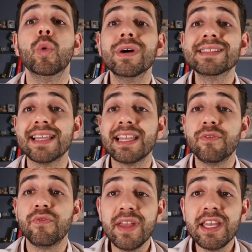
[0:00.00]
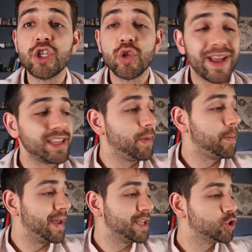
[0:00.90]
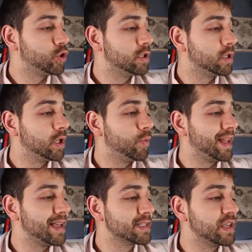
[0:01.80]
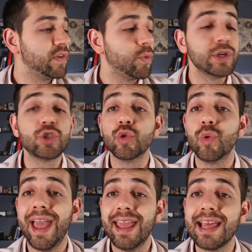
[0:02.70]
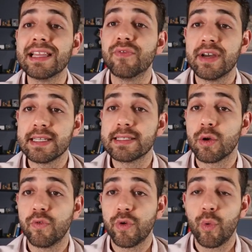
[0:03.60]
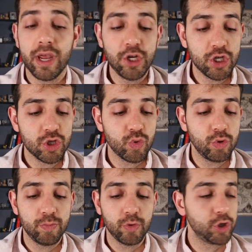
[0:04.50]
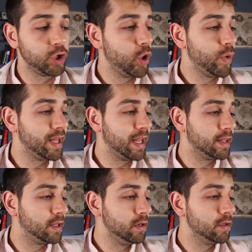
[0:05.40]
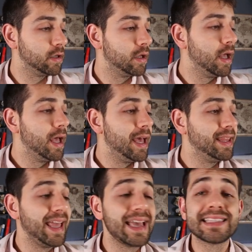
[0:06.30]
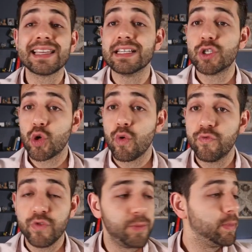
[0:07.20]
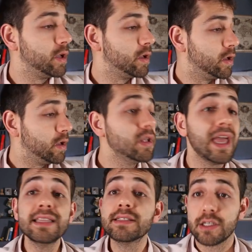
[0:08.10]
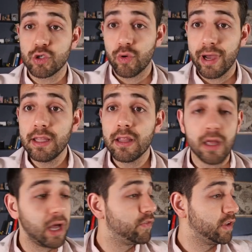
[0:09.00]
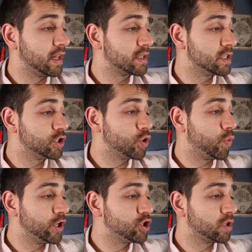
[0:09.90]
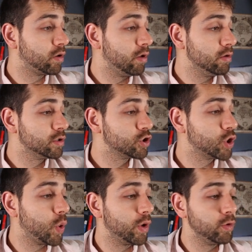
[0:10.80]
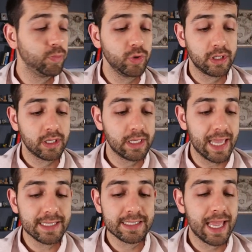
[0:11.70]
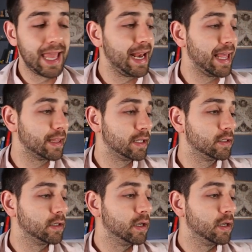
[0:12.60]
Once that I finish to add my password, they will ask if I want to do any advanced configuration, so we'll put no and enter, and they ask us to confirm. Yes, seems all right, I think that is no issue at all, so I will put yes and enter.